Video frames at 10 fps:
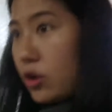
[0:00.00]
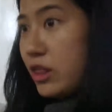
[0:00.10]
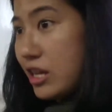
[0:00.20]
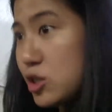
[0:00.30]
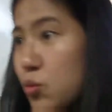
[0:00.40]

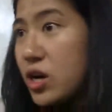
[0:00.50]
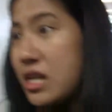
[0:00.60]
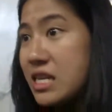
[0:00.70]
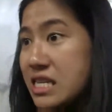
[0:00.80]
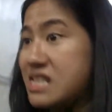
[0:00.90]
This one
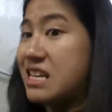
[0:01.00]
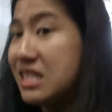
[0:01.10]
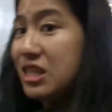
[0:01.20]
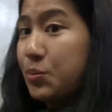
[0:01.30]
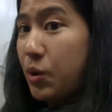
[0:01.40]

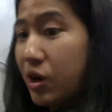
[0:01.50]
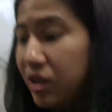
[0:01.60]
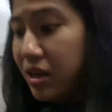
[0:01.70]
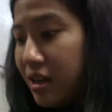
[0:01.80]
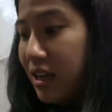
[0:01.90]
isn't a park.
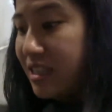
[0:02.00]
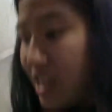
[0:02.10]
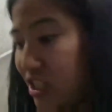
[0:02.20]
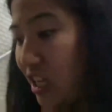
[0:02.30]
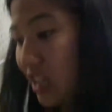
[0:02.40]
It's
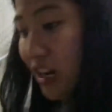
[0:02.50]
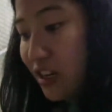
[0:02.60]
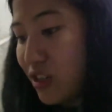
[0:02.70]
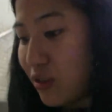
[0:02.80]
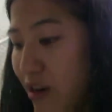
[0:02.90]
actually an
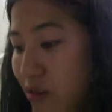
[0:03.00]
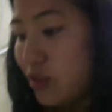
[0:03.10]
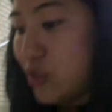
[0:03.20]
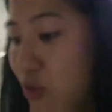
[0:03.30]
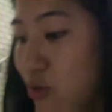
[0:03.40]
underground
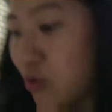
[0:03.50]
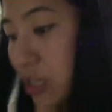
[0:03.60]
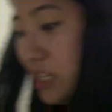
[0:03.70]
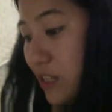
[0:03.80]
street.